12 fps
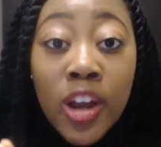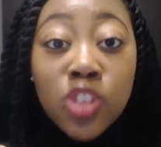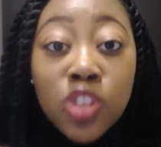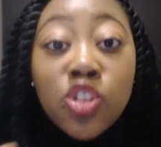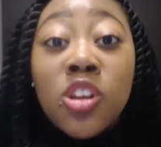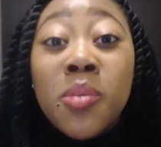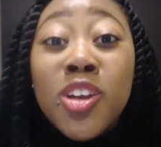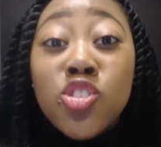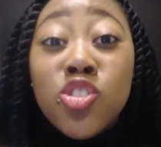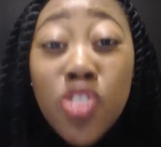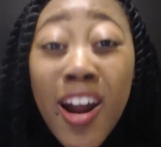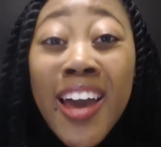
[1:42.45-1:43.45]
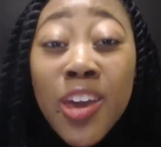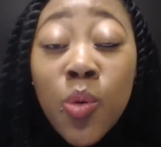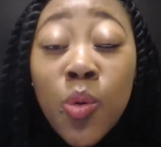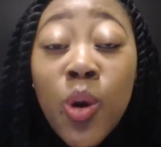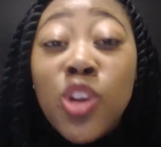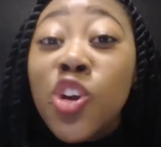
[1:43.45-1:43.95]
it's going to be a trying
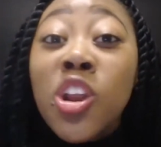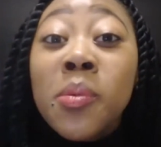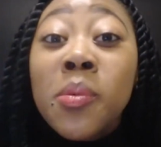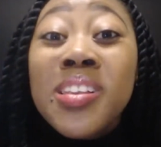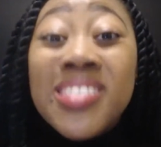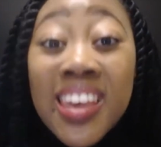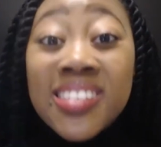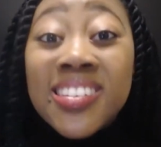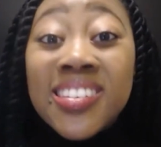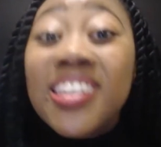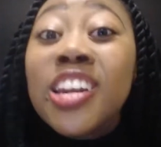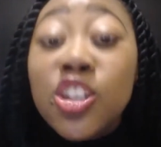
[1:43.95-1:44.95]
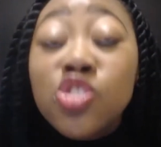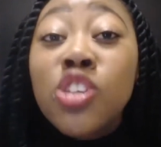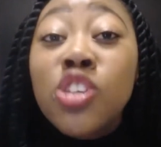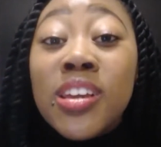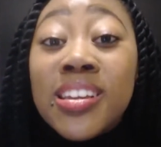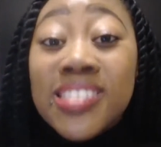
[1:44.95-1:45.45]
one, you're going to be tested,
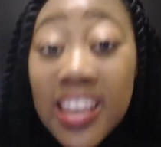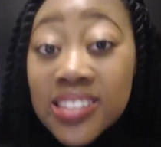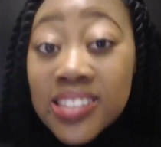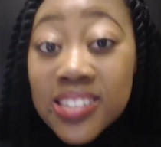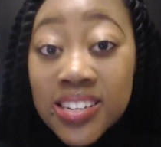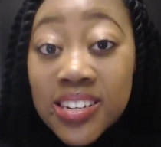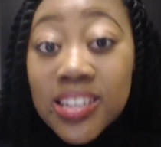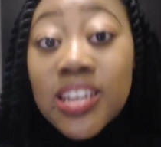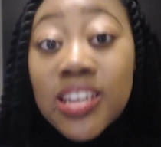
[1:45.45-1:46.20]
literally tested.